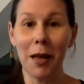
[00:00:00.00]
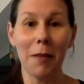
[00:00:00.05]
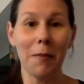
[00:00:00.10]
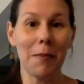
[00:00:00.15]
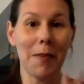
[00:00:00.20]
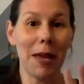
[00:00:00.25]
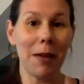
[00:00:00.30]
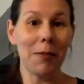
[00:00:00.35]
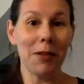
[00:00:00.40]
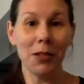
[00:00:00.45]

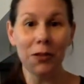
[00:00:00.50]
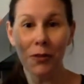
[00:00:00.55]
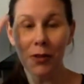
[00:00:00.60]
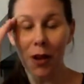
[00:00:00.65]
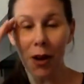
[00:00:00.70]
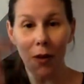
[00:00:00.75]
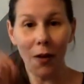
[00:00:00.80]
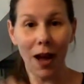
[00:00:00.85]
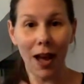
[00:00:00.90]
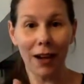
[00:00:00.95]
Maybe you
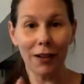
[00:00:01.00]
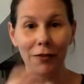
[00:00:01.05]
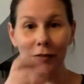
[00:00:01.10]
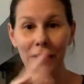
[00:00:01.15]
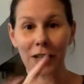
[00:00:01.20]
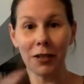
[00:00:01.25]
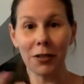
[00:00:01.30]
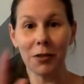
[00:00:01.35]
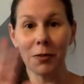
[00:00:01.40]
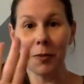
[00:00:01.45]
know how to
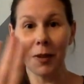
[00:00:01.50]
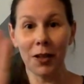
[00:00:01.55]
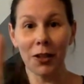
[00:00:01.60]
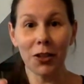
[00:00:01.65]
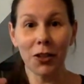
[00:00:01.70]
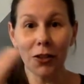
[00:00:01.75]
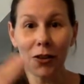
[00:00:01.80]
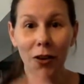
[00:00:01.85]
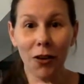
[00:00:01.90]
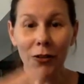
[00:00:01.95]
fingerspell
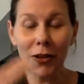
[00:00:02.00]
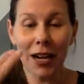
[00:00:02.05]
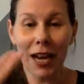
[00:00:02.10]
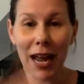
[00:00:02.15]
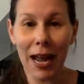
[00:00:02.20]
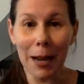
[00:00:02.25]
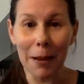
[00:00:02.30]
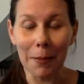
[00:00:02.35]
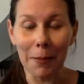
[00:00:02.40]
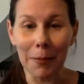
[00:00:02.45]
your own
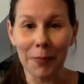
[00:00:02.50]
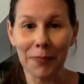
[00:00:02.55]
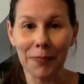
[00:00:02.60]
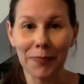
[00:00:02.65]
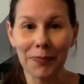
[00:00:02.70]
name.